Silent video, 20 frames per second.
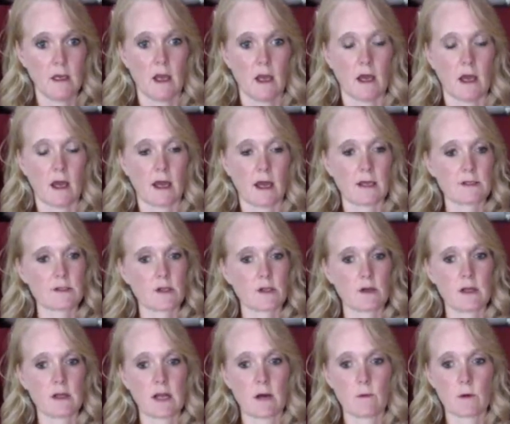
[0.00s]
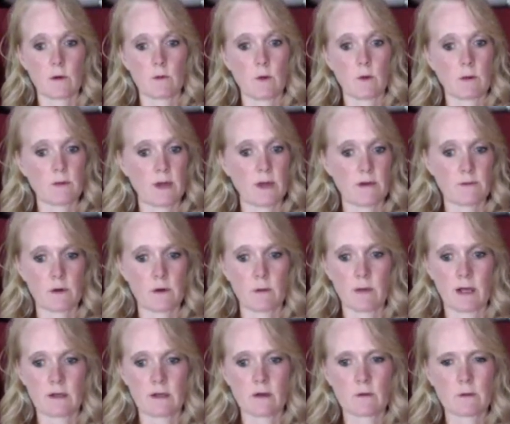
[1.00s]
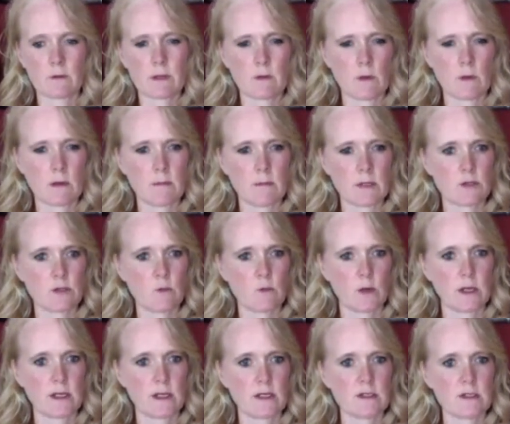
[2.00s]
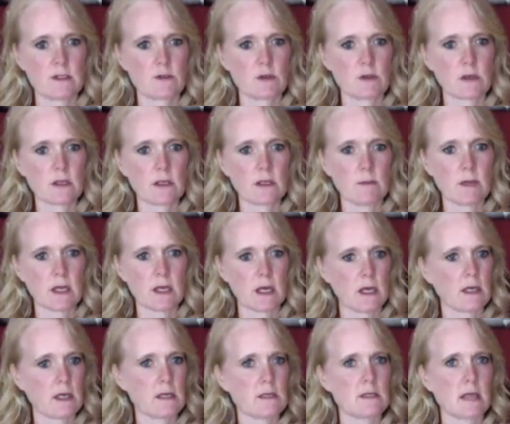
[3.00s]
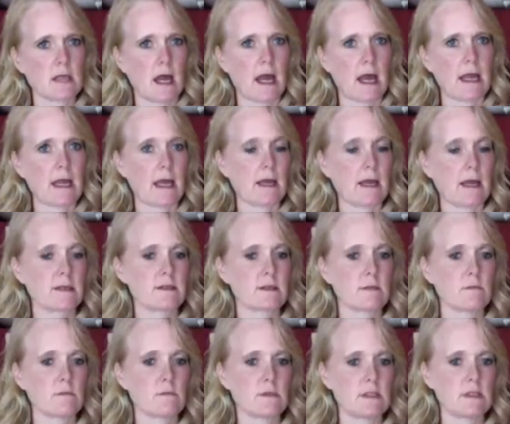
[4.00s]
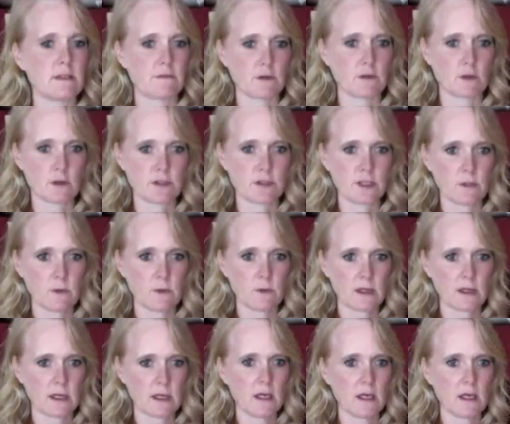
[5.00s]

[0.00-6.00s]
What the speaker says: I started out with one platform, and I don't really want to mention what it is, strictly because I had some difficulty with it.